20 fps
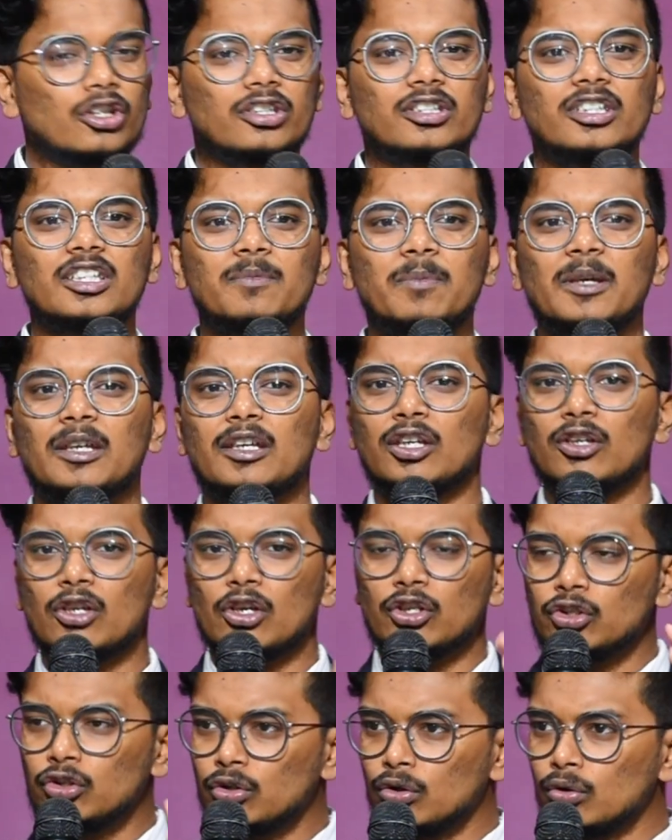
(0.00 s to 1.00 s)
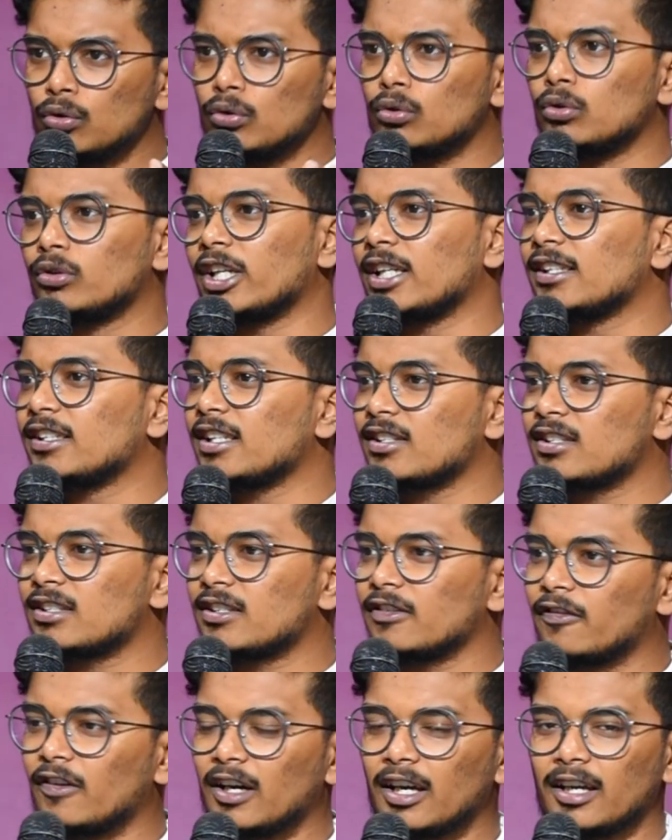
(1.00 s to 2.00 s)
Honestly speaking, you can
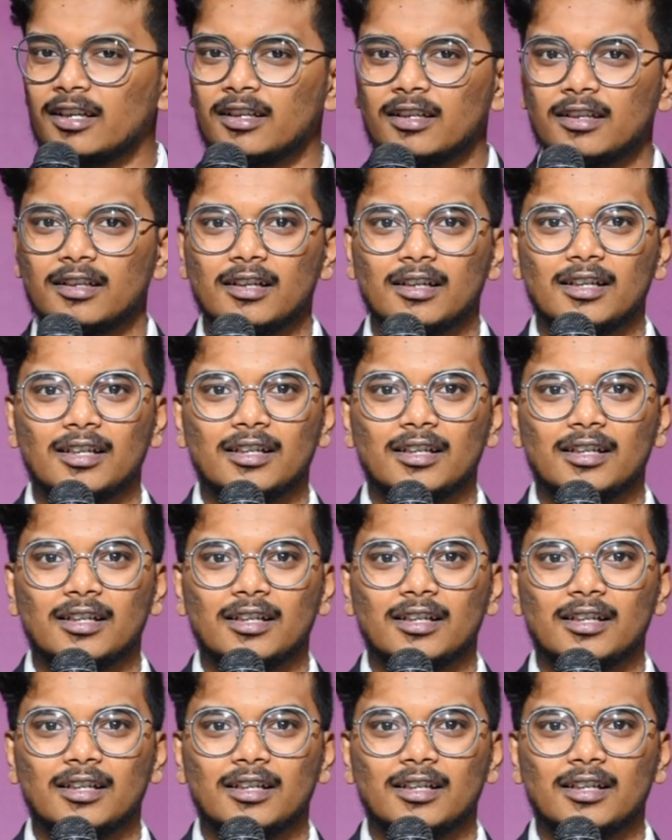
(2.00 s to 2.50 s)
testify